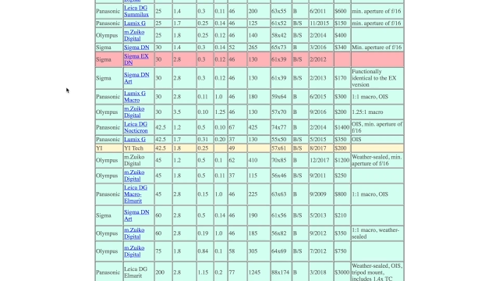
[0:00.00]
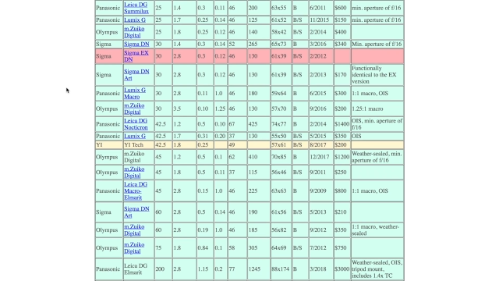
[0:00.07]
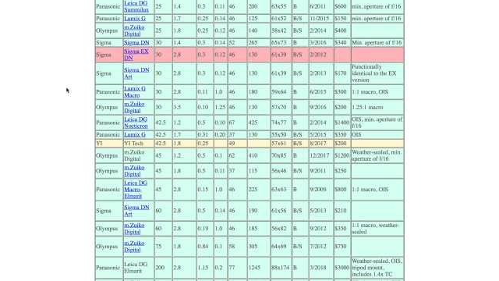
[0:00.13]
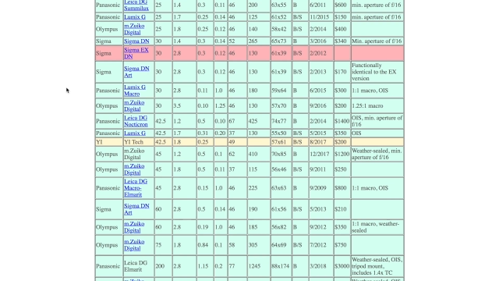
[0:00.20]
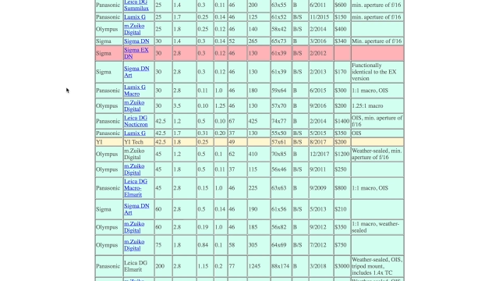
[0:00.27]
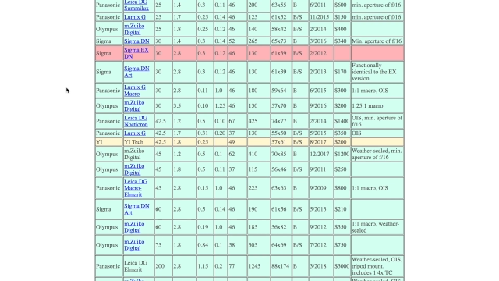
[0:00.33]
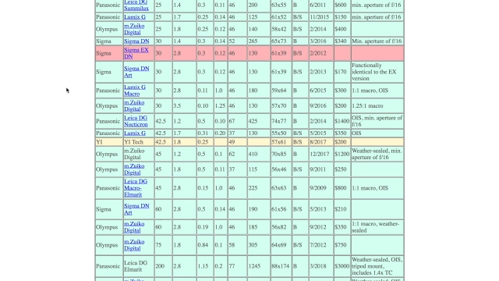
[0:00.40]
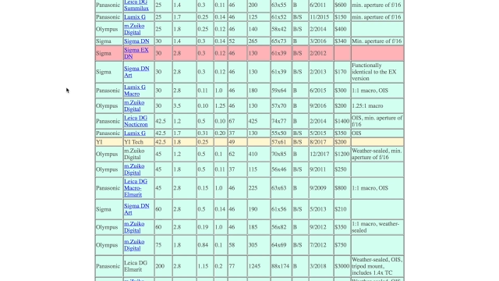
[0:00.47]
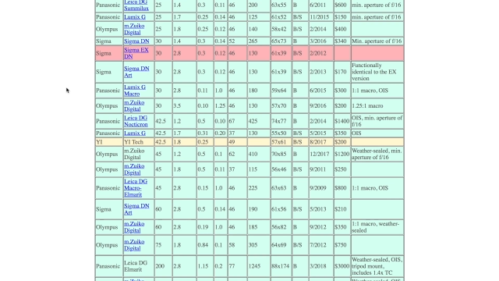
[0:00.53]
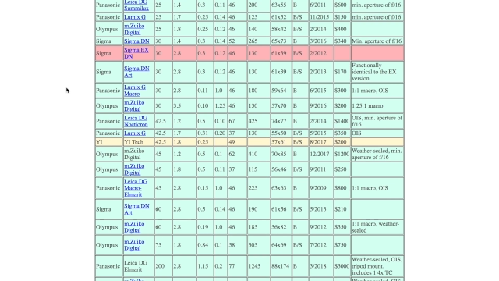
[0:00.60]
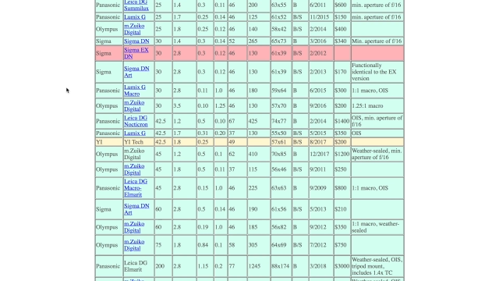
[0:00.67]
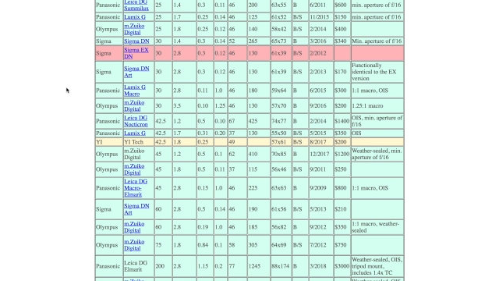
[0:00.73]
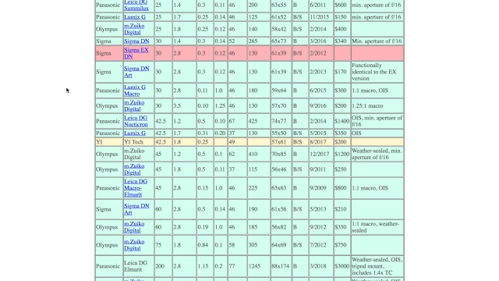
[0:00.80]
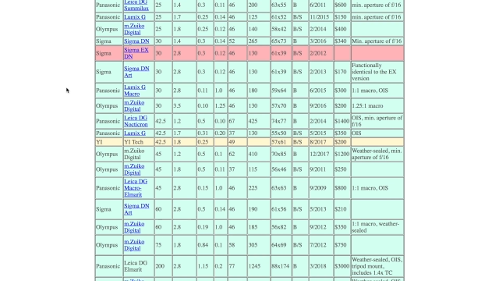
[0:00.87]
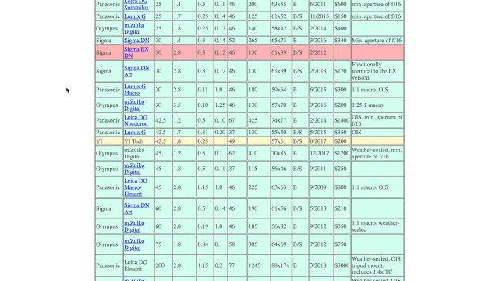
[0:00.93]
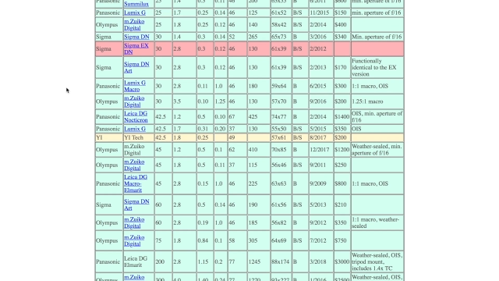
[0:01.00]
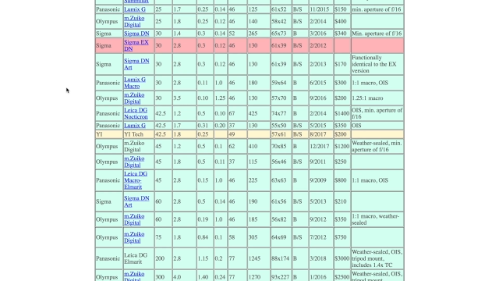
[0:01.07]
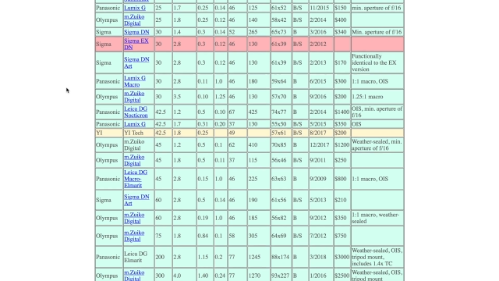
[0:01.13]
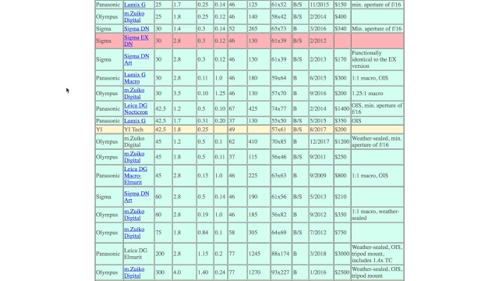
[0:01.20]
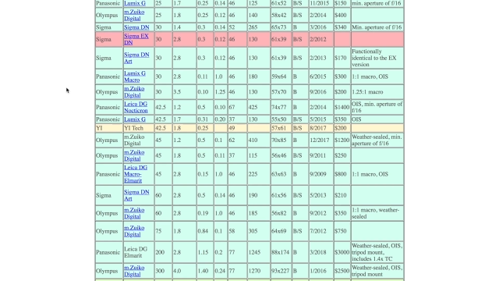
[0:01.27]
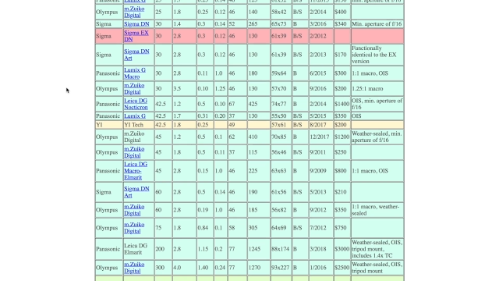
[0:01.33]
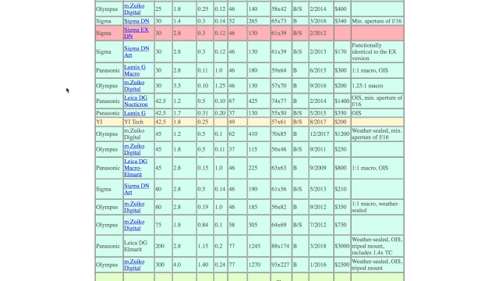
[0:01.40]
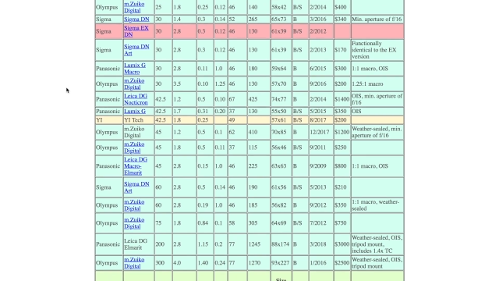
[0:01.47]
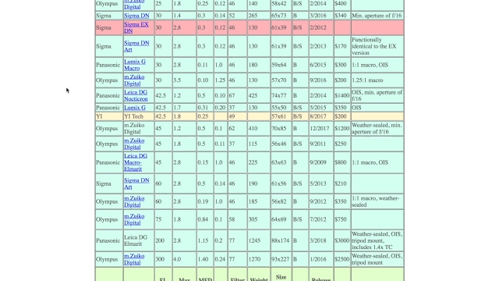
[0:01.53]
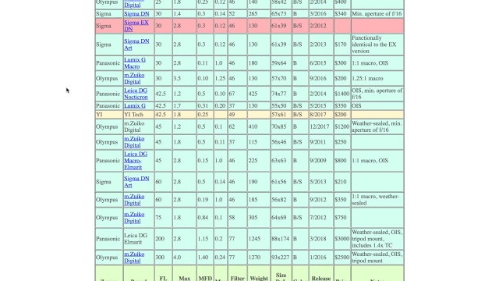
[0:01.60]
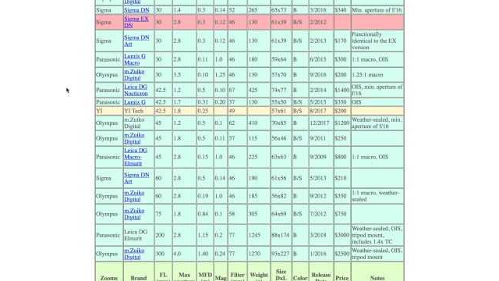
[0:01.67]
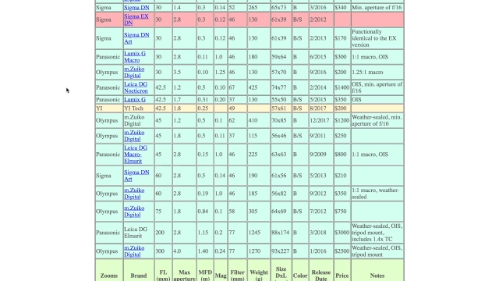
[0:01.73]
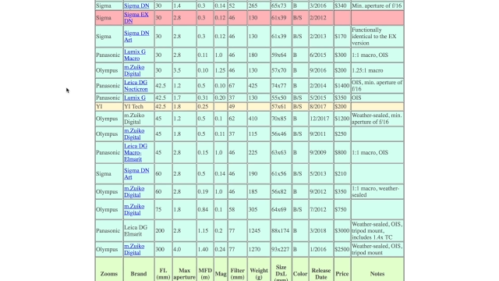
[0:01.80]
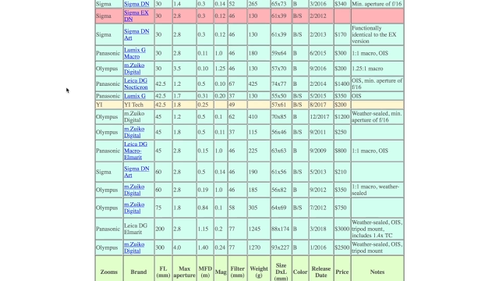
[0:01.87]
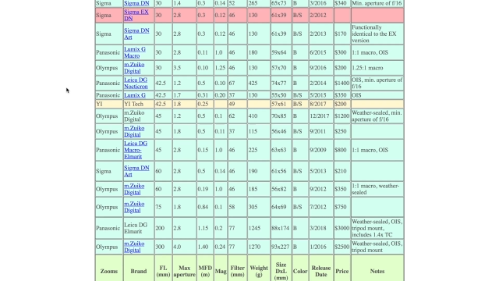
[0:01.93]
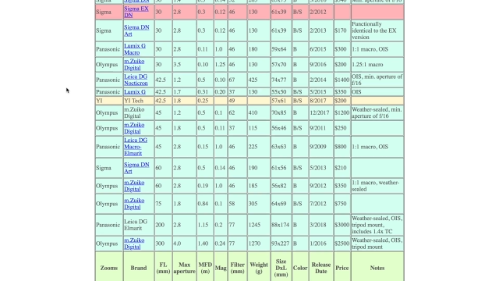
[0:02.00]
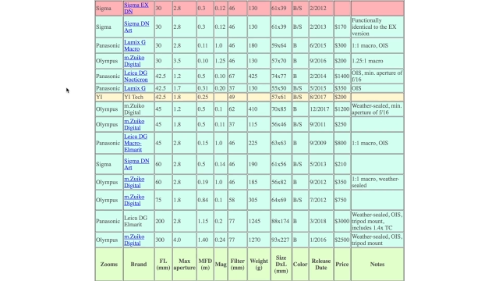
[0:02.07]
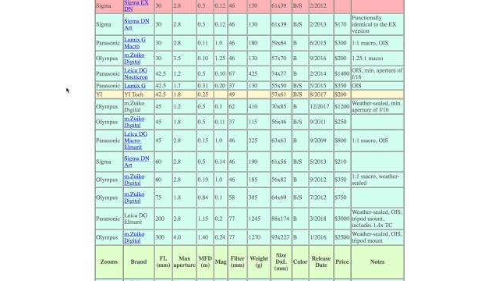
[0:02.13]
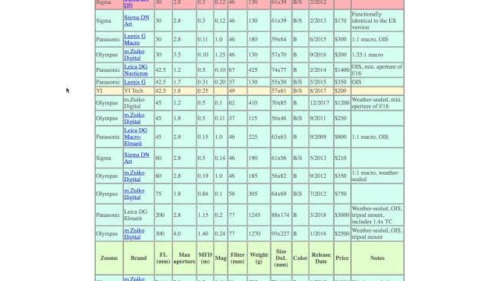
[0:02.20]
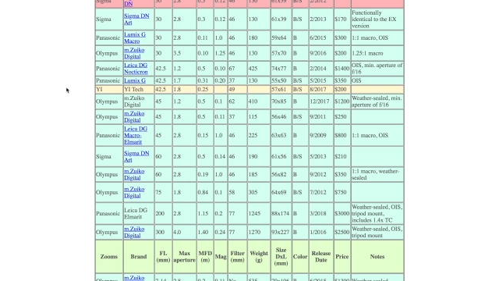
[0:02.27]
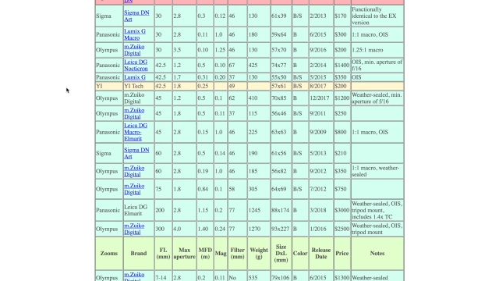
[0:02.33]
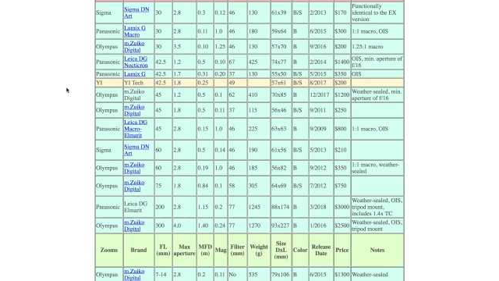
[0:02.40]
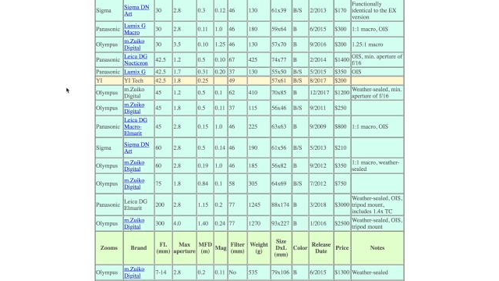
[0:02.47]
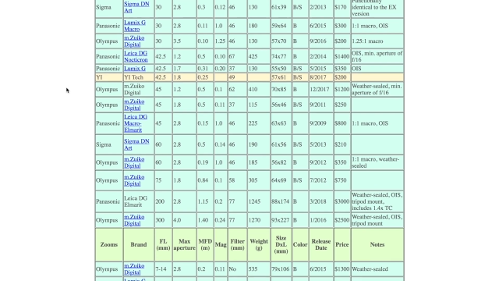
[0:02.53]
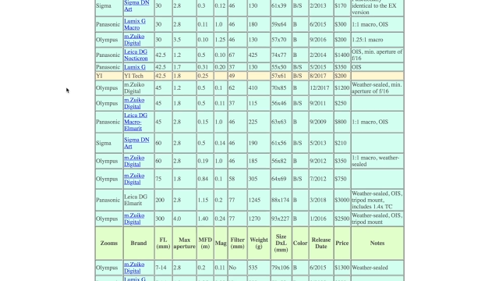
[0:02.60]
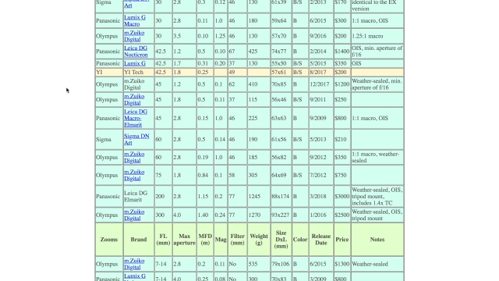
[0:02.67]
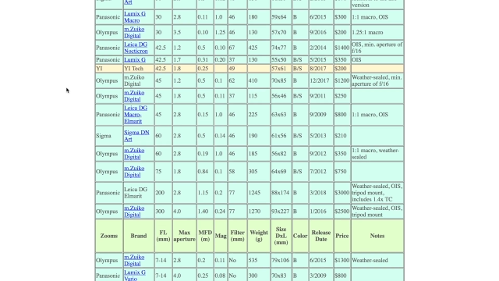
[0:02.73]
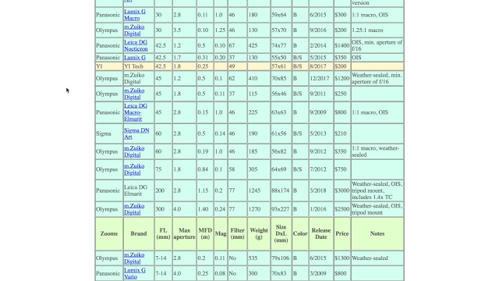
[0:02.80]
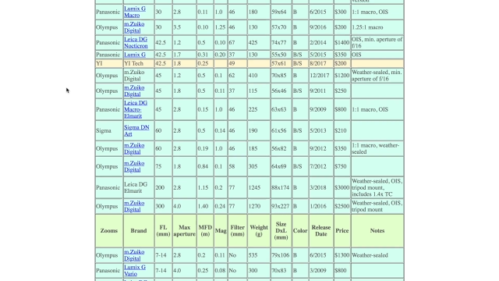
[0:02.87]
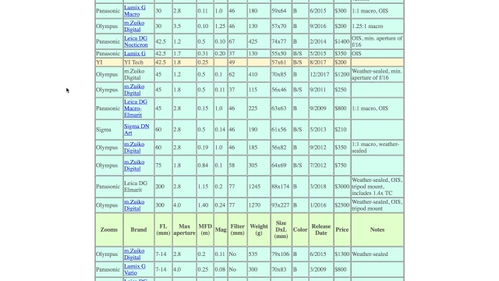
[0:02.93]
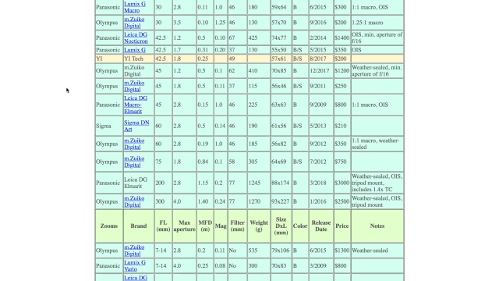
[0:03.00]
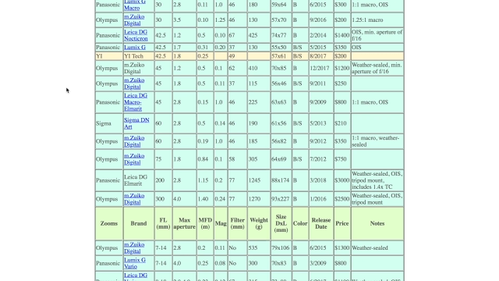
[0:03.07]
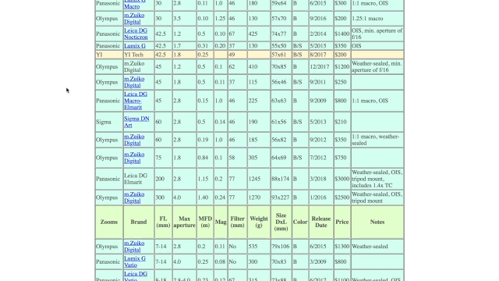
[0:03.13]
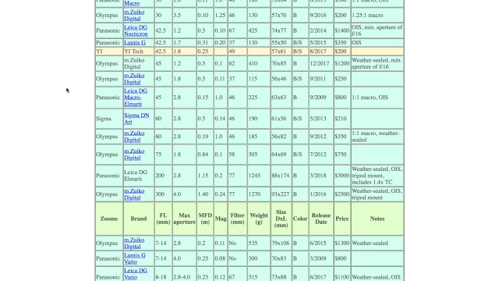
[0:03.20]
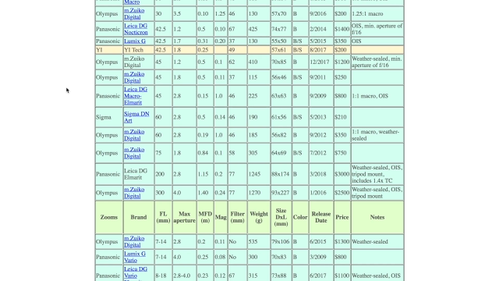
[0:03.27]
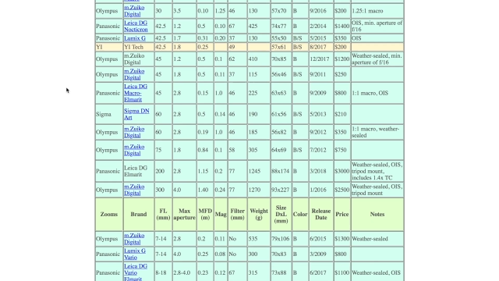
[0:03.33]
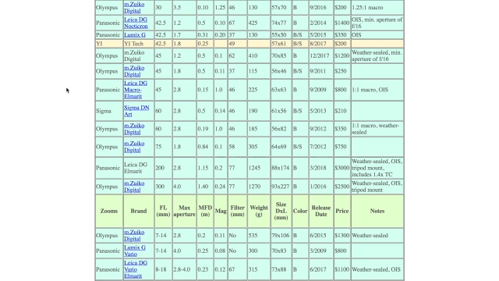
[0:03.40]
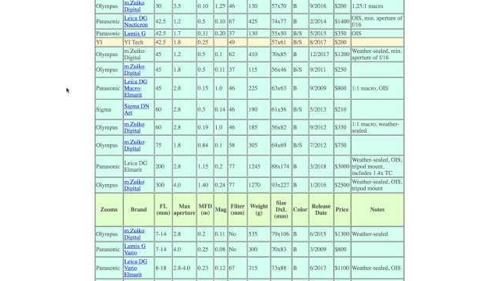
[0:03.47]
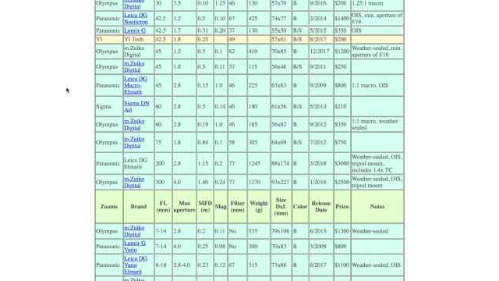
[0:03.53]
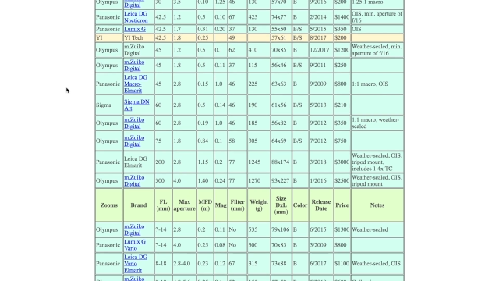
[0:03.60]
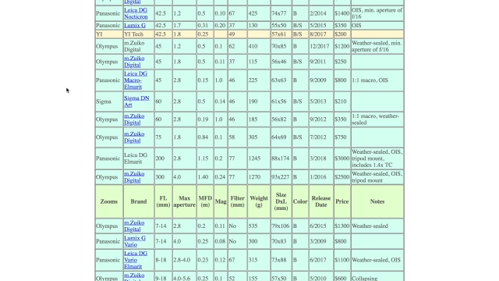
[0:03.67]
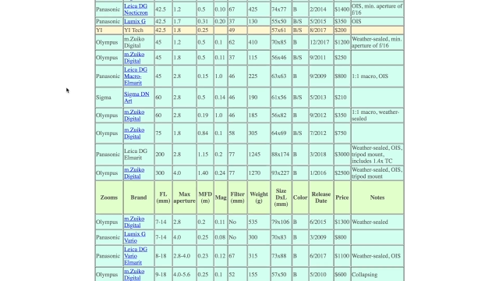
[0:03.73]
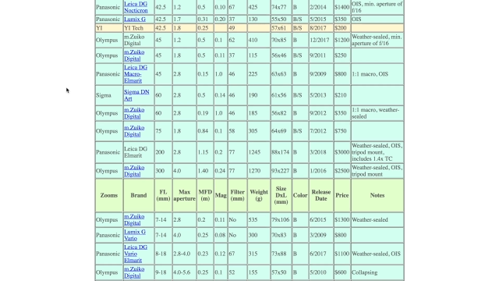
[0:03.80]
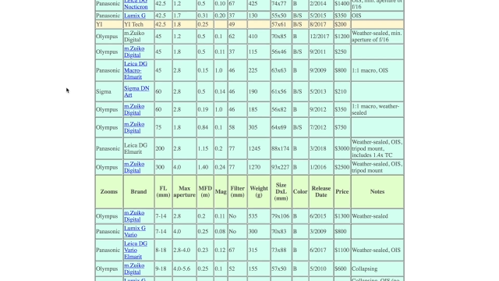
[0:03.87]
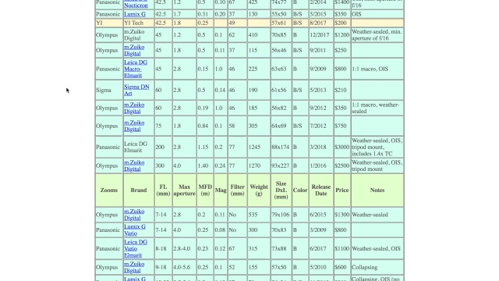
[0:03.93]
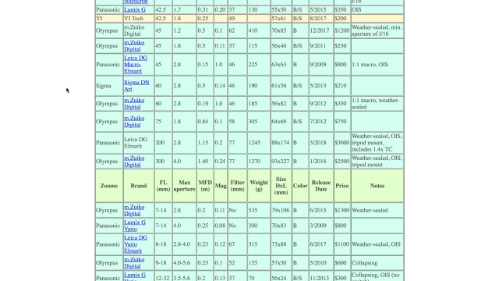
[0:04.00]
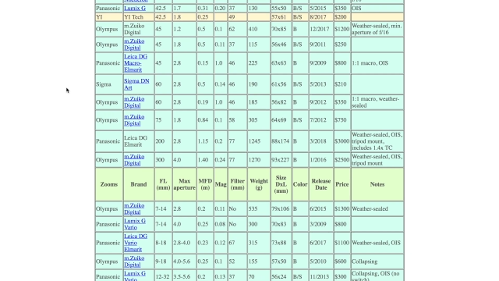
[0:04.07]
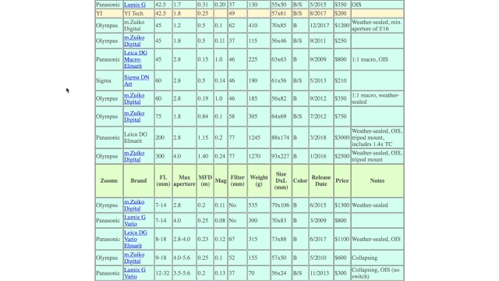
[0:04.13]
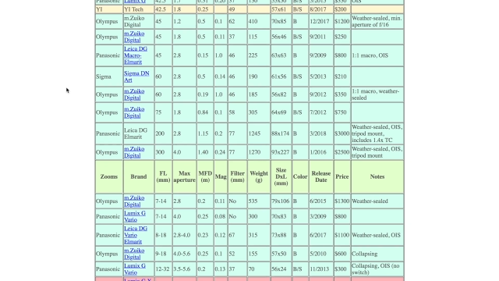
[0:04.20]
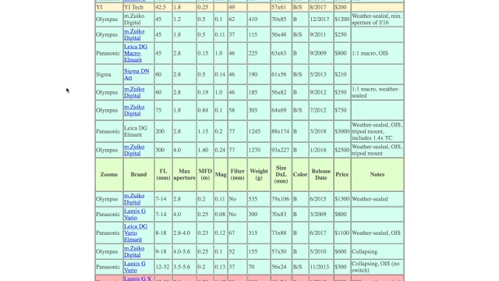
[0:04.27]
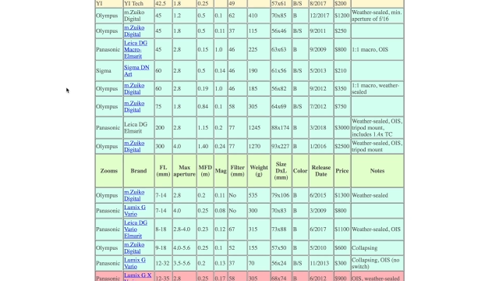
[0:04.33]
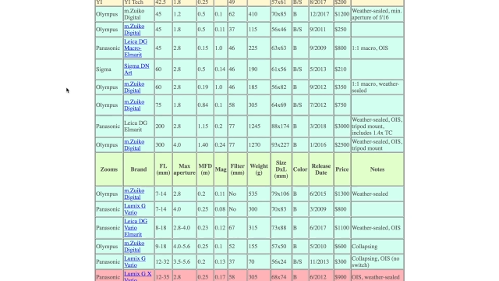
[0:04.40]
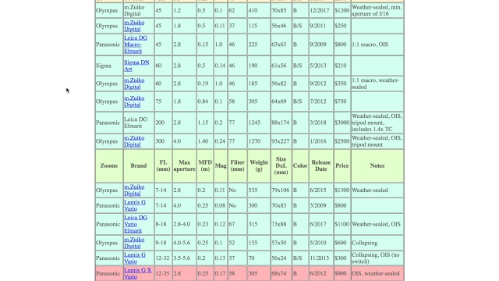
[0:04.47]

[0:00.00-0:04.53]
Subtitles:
No face is visible, so there are no lips to read.